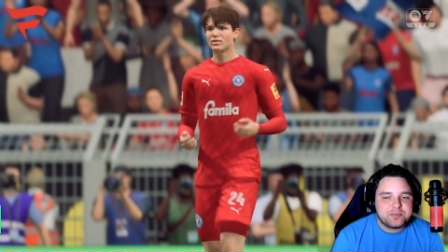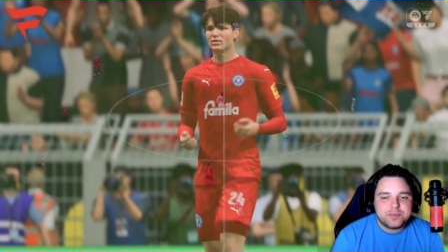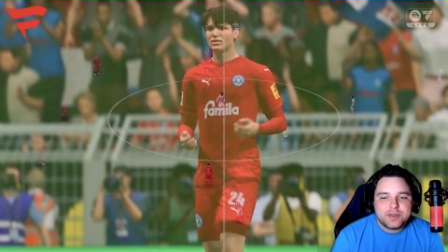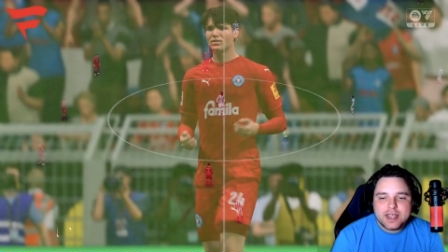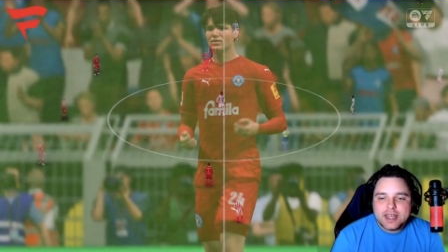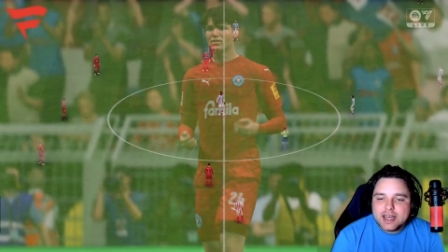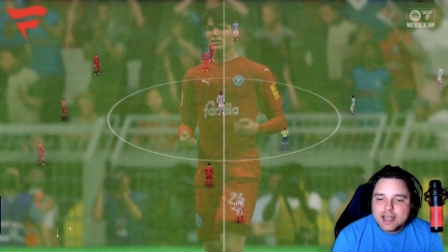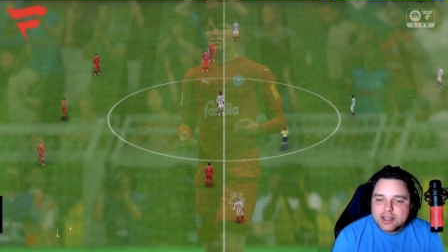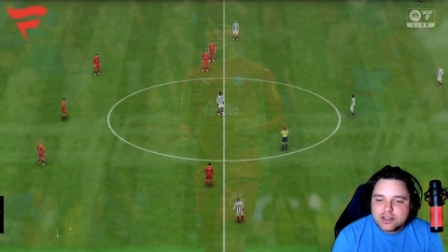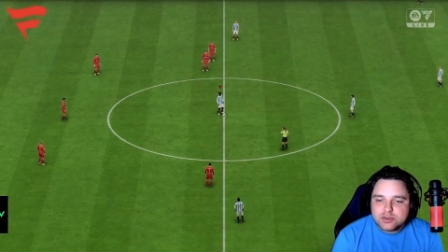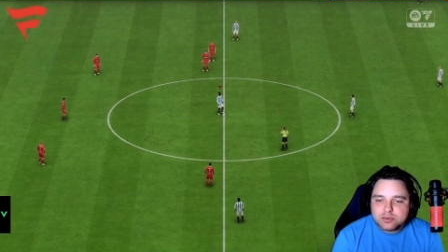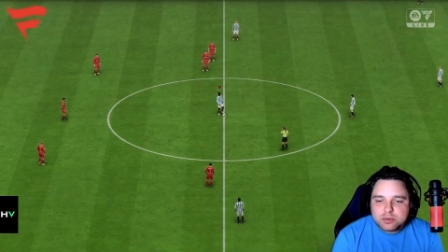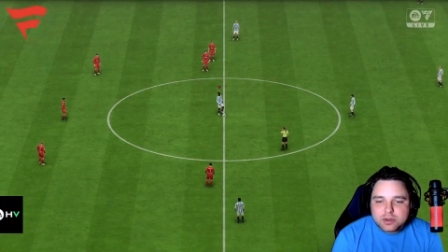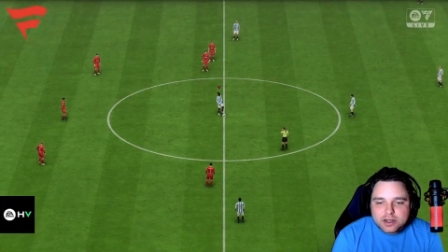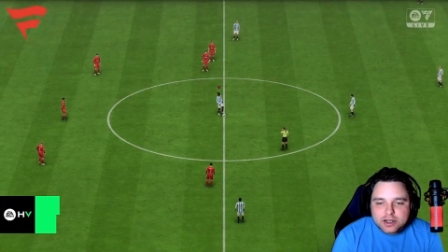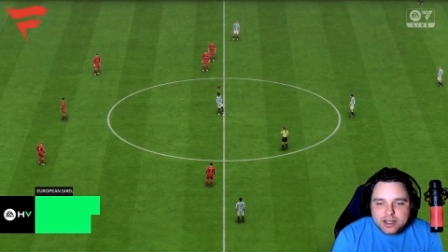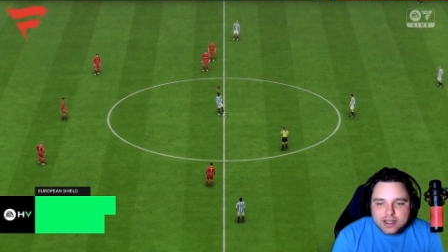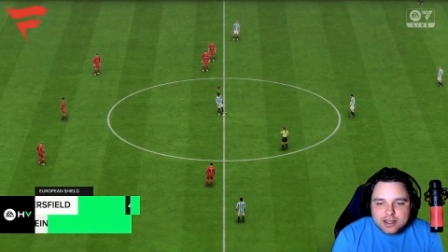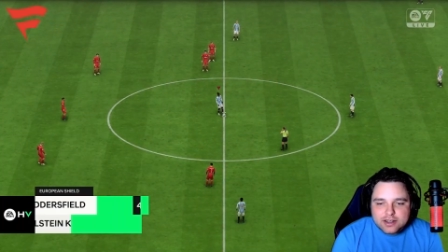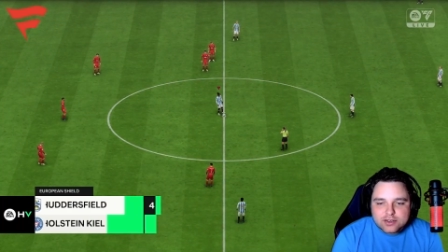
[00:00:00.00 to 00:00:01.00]
it is what
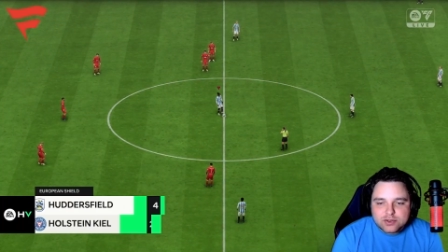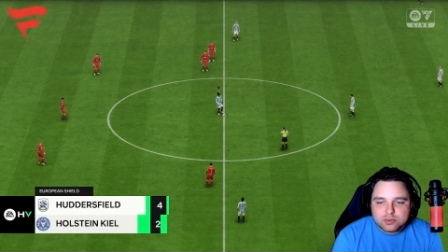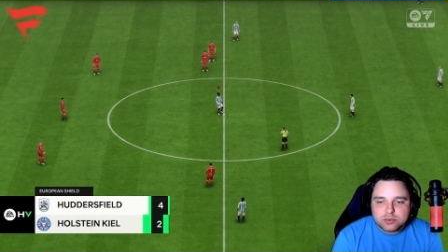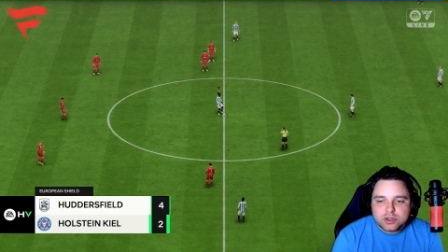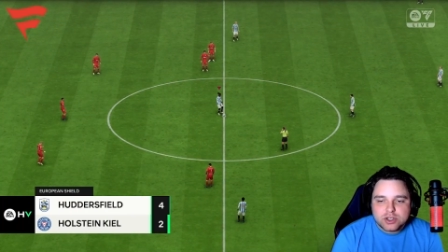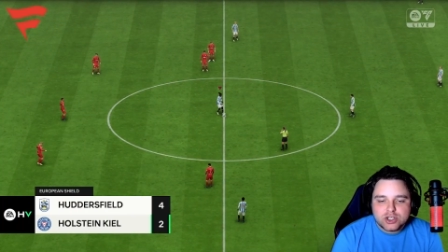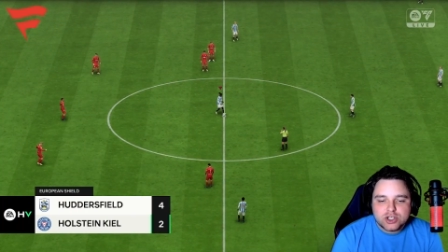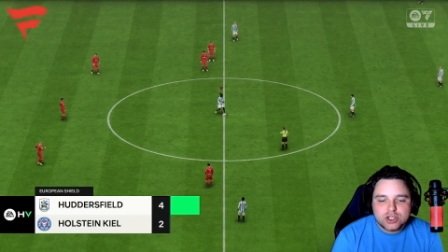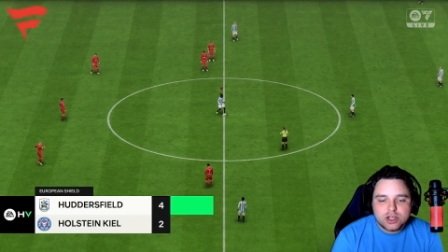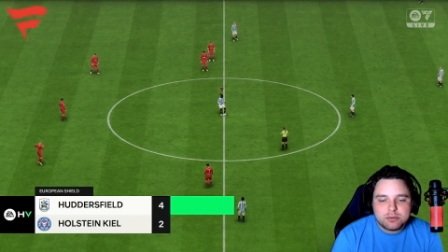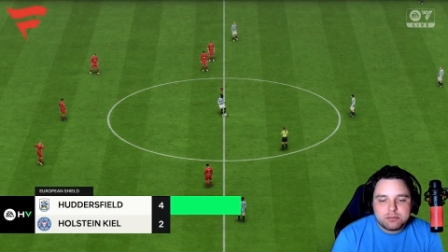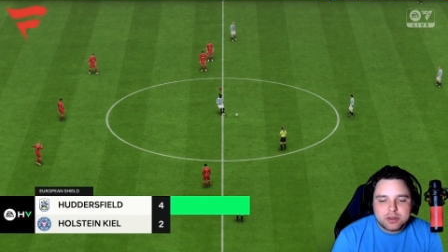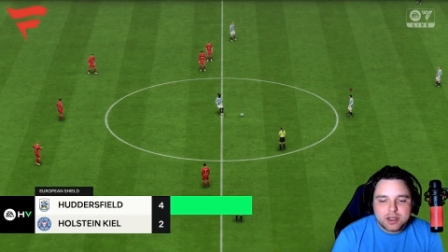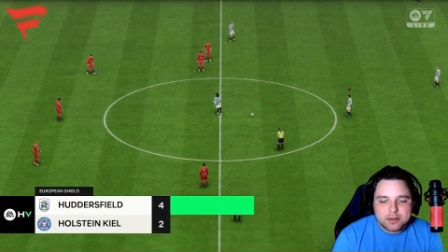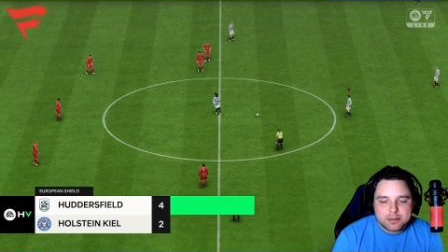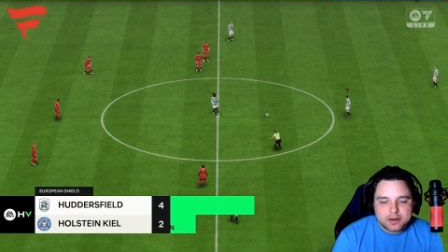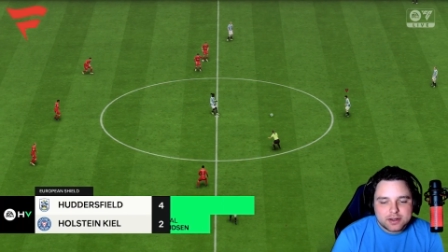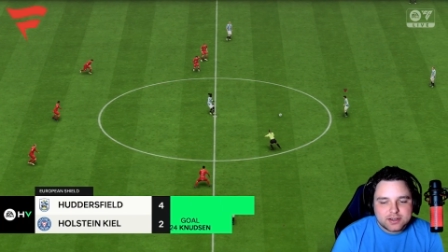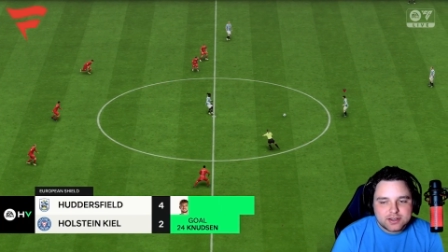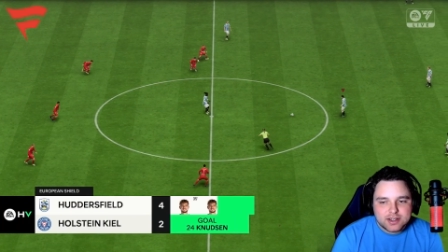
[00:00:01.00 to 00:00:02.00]
it is. We should be
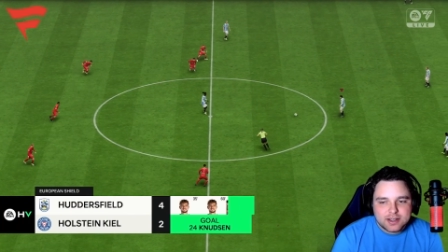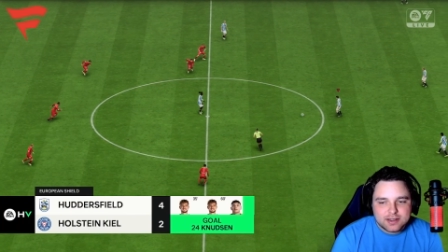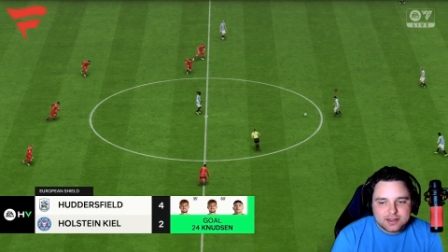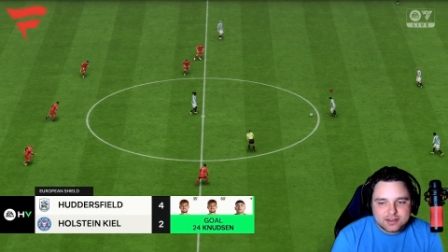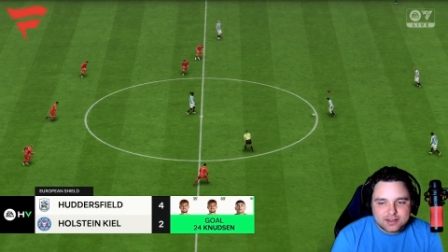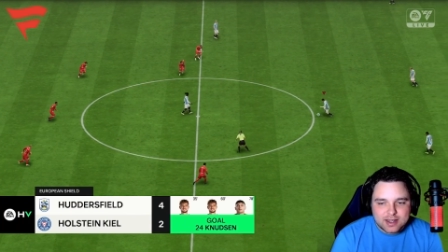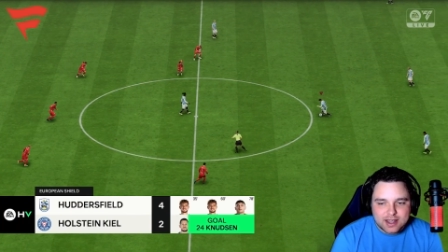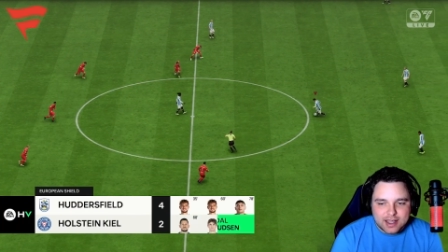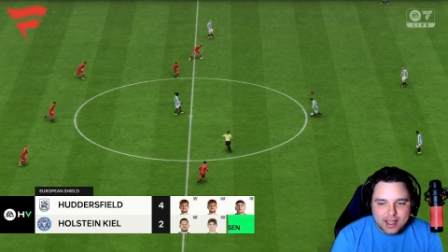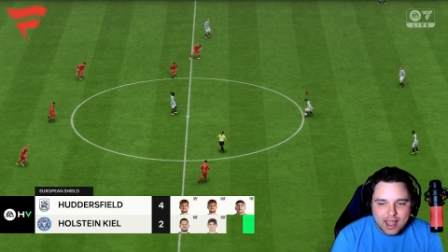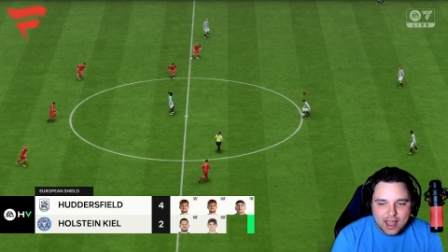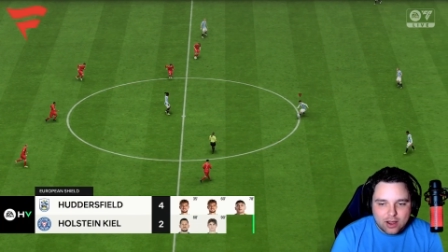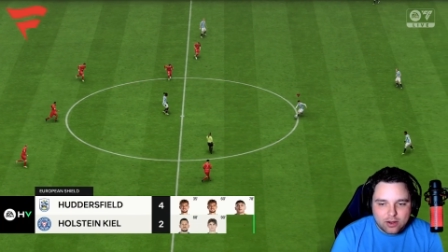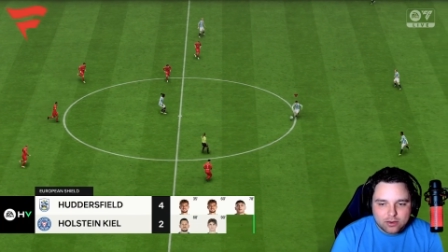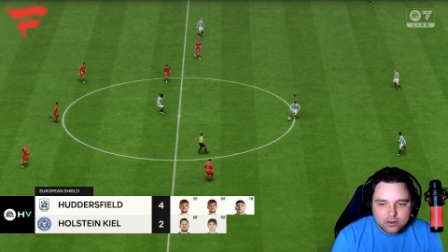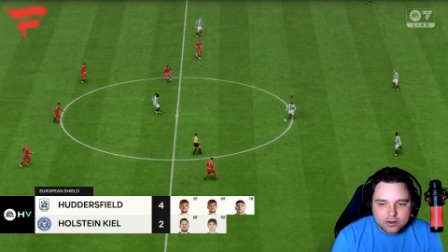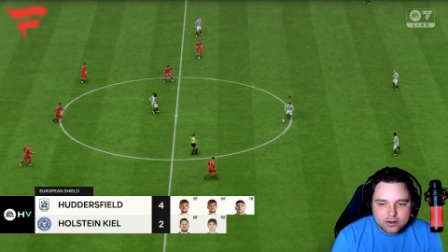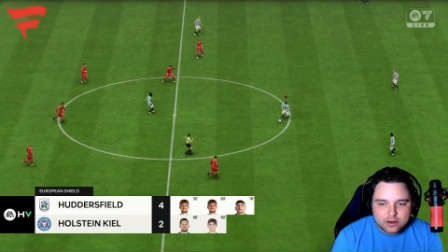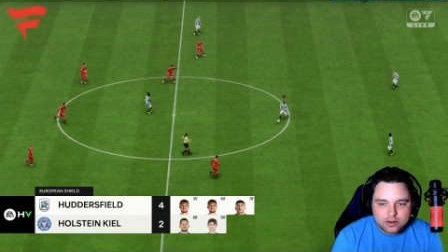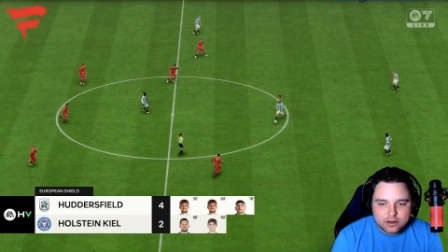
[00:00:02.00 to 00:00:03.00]
able to see this thing out